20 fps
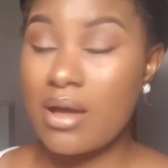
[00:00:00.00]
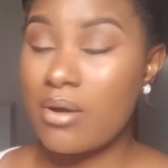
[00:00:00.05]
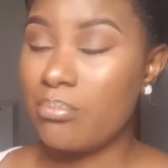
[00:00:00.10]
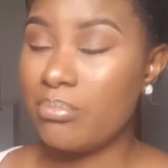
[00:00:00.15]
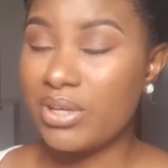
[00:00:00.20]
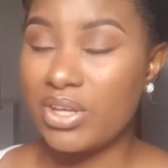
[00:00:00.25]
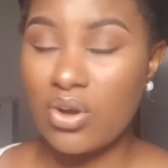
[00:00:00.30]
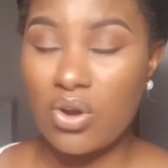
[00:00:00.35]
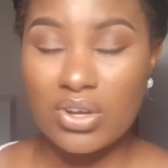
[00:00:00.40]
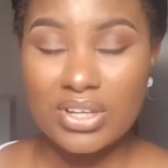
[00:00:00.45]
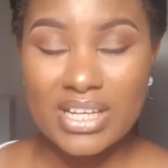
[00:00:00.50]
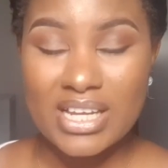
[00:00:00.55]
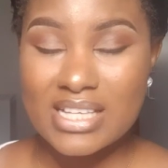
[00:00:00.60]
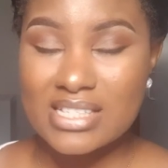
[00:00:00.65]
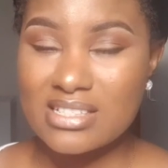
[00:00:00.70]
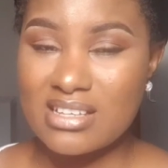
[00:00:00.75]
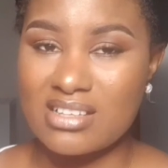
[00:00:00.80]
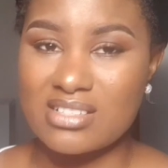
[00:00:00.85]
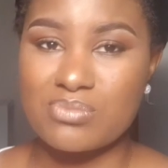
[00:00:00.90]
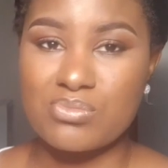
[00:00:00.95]
Be
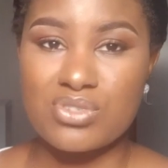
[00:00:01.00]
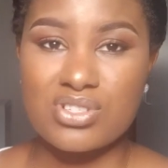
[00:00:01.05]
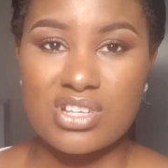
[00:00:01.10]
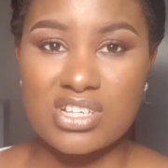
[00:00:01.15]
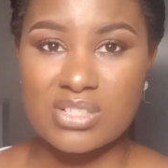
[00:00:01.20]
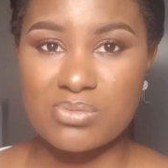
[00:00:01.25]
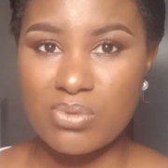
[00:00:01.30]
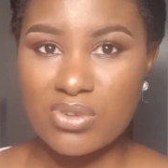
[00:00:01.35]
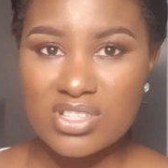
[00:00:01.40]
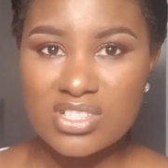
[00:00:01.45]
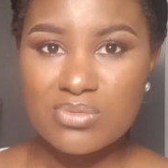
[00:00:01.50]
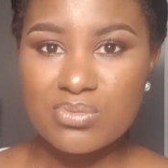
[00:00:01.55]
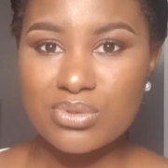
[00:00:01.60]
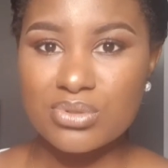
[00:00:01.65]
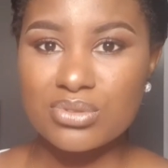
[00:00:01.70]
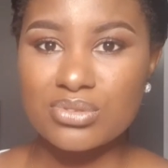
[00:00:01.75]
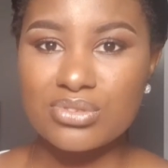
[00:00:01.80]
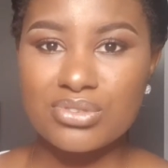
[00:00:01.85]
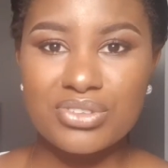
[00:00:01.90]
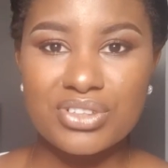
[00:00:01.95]
honest as much as
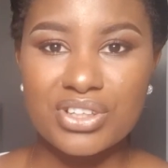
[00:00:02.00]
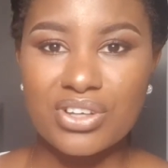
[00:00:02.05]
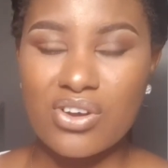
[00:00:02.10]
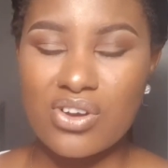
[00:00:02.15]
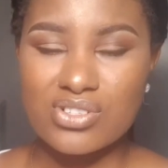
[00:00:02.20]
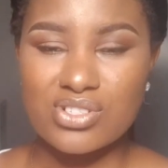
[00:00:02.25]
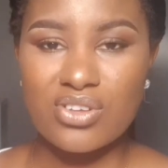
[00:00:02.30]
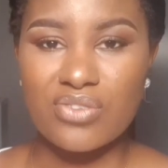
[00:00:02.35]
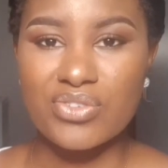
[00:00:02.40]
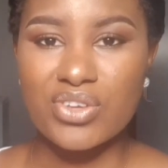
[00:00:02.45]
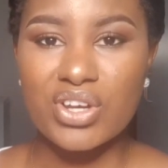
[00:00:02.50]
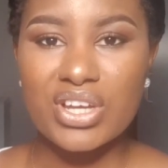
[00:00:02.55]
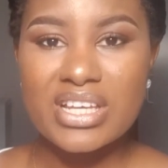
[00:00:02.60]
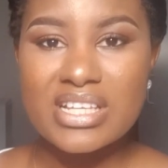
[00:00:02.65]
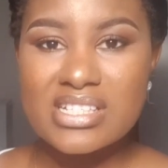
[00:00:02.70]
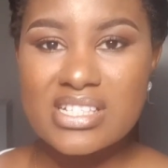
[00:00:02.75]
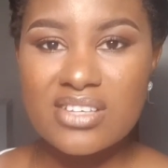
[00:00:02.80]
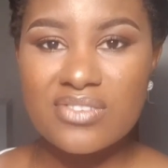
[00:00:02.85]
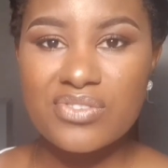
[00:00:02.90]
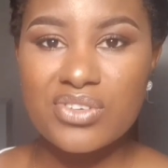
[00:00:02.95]
possible during the course of your
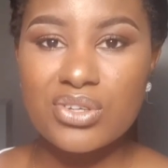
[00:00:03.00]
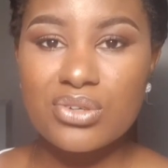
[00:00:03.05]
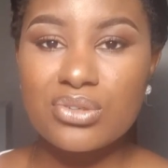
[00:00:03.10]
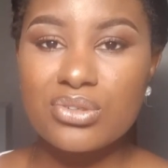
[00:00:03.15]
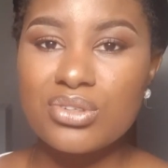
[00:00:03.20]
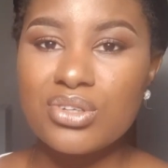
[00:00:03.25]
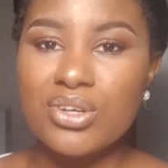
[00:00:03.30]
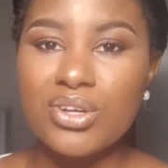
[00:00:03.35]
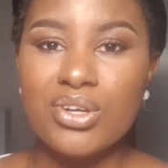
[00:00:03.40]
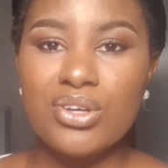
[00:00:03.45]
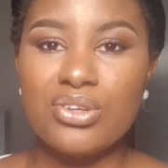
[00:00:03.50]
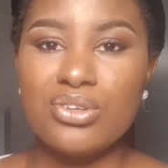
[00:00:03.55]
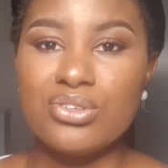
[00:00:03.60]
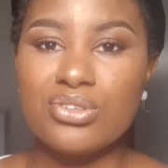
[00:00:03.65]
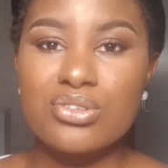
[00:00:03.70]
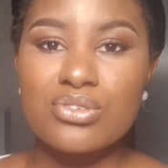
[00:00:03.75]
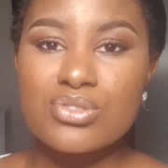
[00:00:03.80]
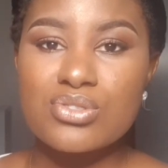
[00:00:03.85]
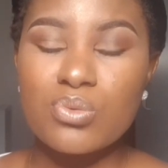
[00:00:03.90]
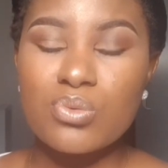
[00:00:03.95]
interview. You
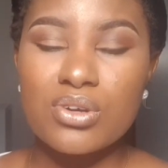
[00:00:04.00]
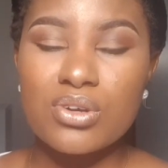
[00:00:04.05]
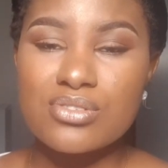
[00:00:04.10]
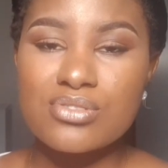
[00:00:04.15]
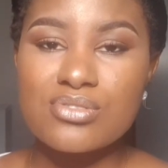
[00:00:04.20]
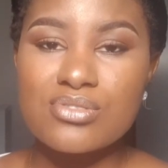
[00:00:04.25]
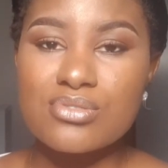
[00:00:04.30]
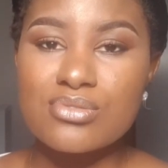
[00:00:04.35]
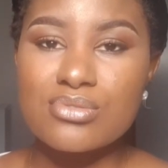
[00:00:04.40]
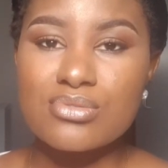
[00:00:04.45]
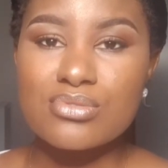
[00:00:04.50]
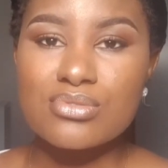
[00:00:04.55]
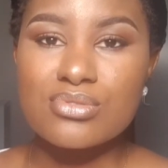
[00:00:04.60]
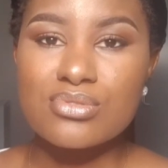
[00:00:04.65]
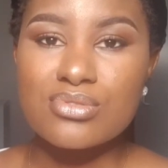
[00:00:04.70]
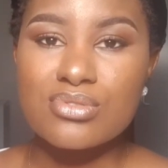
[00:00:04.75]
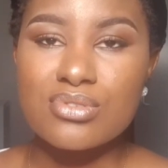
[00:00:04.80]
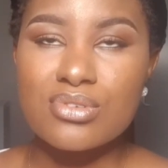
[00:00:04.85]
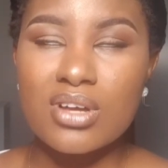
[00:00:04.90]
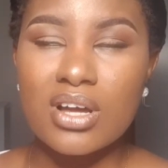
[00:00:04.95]
don't want
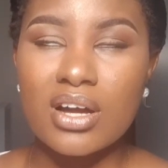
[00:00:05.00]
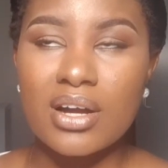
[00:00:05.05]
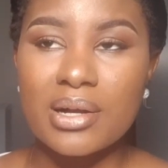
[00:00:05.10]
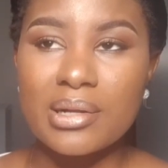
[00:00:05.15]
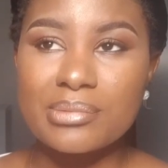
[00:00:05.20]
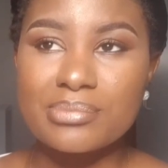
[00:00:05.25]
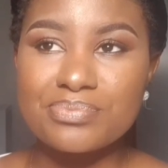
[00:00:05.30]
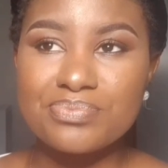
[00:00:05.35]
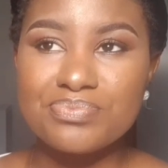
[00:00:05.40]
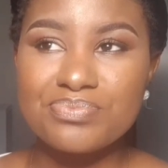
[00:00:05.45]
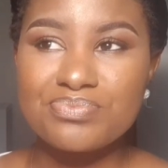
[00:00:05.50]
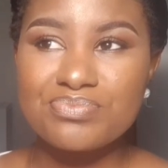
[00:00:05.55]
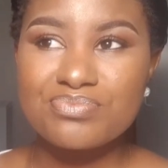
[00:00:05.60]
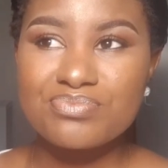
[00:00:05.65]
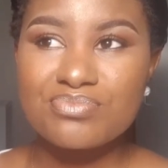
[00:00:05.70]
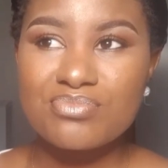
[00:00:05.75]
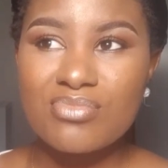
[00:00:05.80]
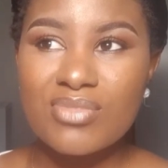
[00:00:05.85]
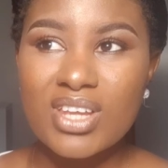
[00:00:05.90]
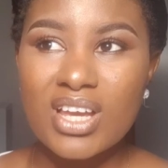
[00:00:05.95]
to,
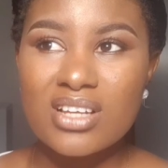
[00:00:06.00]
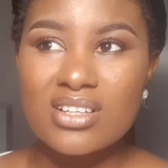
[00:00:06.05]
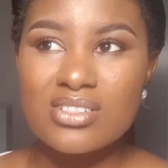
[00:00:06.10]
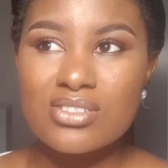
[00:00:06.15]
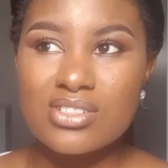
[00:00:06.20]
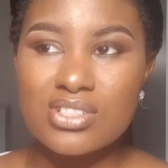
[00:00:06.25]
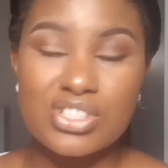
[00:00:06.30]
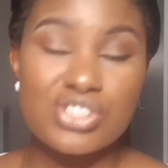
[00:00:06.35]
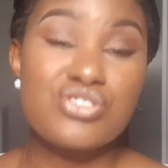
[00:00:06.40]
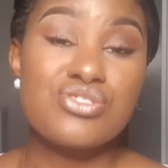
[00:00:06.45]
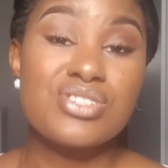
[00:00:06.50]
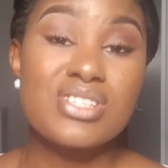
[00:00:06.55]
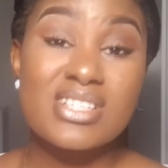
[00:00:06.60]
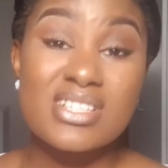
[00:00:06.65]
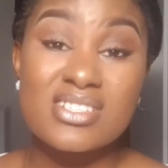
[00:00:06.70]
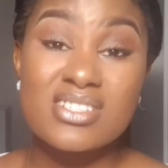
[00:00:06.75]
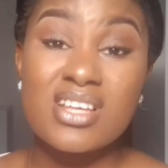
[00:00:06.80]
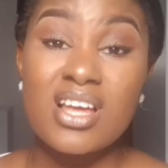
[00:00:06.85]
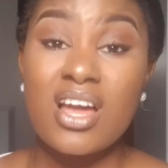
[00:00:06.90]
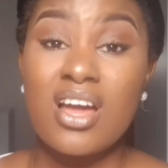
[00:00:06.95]
the truth
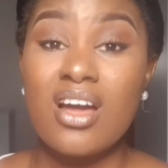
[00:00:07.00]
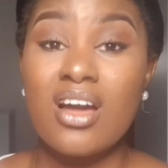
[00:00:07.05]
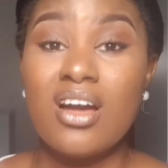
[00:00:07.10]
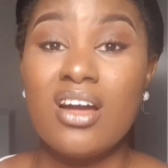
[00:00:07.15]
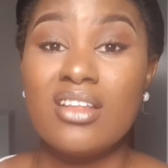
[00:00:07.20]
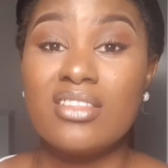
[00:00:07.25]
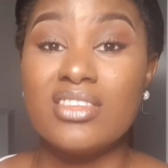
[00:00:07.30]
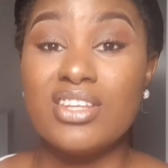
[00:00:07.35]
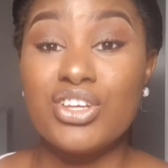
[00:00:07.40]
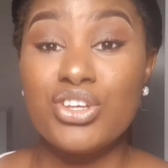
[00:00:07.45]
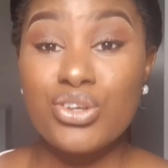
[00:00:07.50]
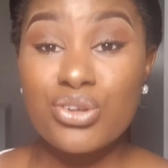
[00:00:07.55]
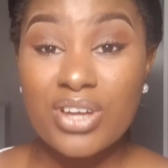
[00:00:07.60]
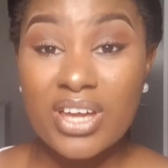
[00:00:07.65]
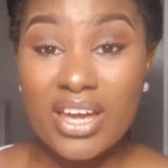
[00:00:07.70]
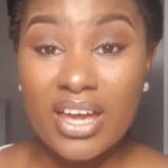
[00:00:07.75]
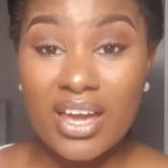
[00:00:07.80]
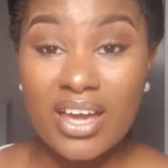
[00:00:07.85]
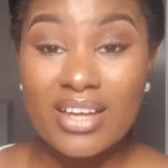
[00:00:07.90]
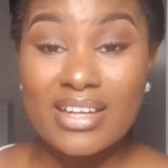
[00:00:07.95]
is, the
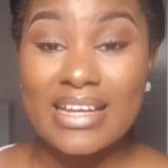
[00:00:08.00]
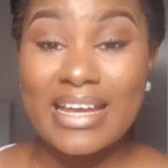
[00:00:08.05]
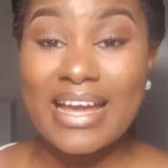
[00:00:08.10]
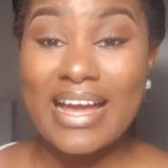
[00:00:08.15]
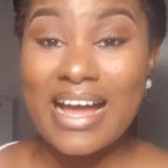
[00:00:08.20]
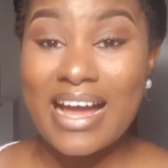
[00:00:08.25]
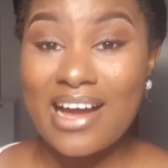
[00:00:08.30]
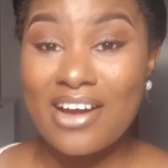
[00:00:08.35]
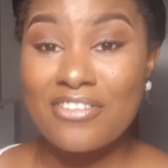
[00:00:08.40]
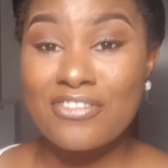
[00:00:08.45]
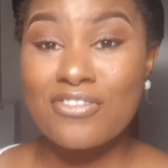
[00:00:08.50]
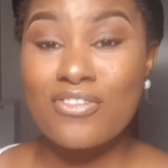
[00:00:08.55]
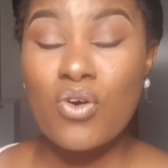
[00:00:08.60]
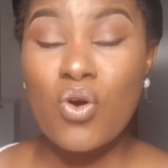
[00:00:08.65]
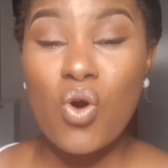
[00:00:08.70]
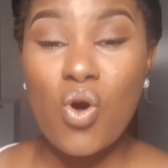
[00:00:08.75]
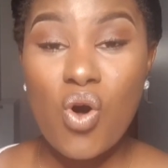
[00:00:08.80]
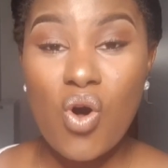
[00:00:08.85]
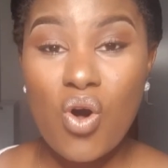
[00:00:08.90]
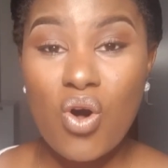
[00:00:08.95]
UK, they have
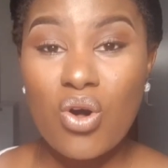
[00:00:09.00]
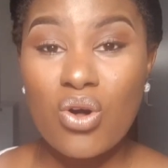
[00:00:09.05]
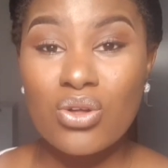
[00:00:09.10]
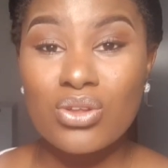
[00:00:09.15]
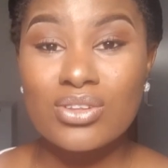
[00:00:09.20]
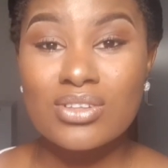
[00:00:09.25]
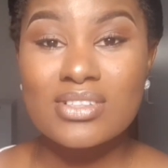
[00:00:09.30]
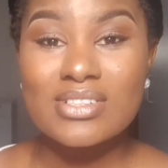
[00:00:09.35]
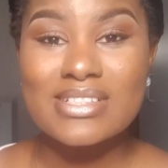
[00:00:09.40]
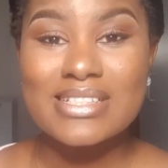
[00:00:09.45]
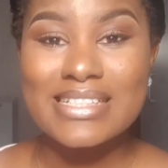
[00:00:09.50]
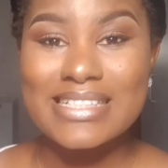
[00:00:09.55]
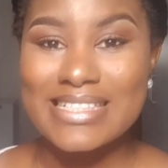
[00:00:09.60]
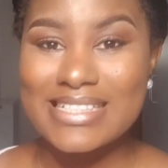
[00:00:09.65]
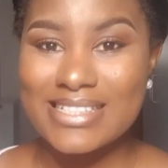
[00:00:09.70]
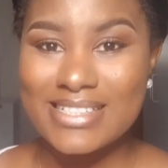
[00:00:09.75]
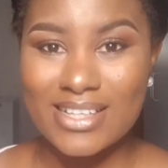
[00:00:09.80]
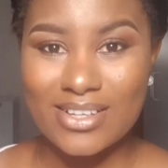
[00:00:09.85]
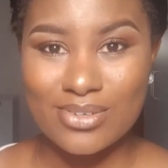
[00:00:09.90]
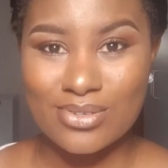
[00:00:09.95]
all
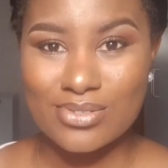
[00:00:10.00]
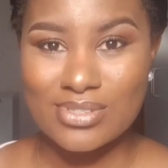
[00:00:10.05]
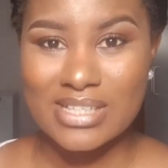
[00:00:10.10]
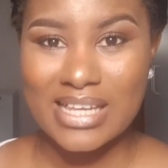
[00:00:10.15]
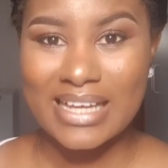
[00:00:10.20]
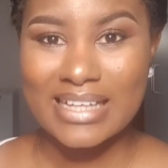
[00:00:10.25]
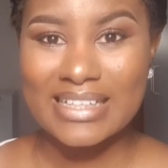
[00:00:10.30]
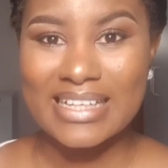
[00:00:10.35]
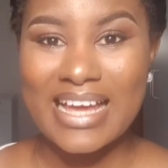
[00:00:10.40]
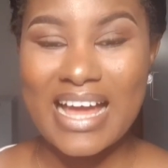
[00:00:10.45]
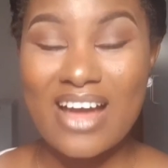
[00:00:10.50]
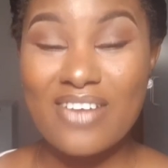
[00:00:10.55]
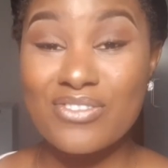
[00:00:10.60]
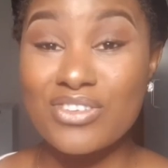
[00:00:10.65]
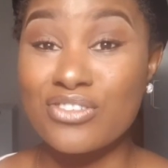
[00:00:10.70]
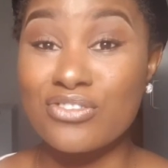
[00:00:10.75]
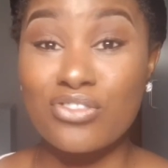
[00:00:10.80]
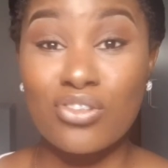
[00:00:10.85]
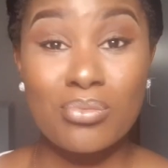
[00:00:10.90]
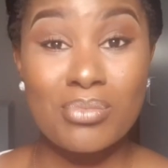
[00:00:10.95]
details, like they have
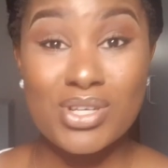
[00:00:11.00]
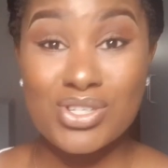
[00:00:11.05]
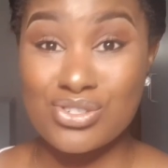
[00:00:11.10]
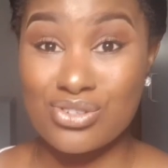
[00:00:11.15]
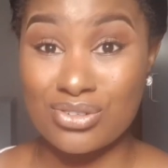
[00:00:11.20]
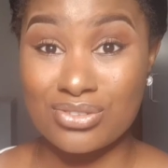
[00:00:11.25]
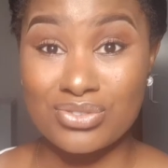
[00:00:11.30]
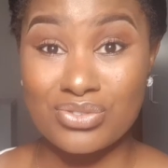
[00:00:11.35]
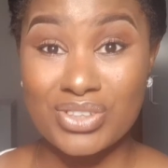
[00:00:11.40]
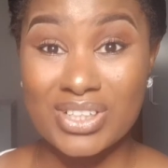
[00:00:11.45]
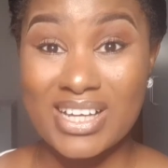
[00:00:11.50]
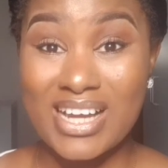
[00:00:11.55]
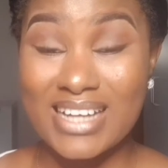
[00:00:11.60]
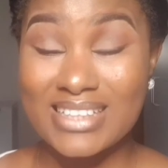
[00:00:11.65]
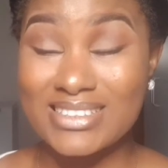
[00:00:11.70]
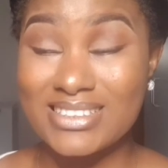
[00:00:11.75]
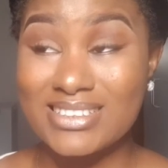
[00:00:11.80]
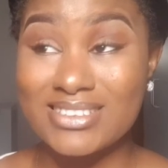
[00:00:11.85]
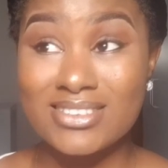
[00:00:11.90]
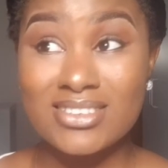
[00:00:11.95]
information
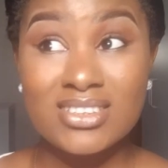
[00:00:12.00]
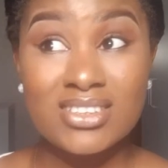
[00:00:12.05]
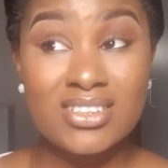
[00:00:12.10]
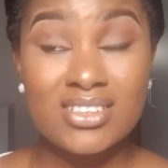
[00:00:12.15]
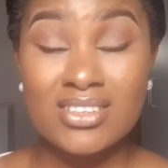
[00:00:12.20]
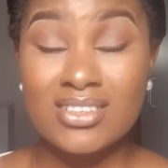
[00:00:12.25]
regarding,